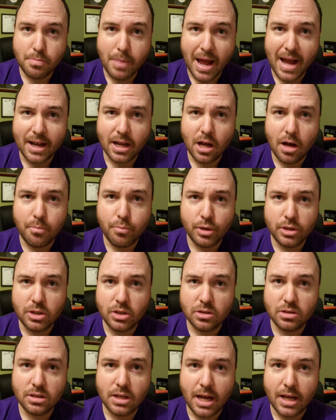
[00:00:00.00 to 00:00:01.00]
backup,
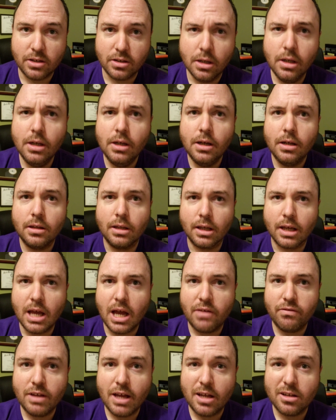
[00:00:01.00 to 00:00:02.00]
which is nice. The
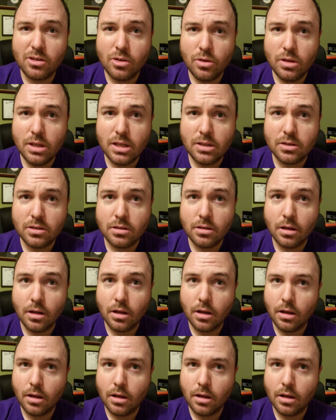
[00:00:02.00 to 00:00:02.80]
caveat to this,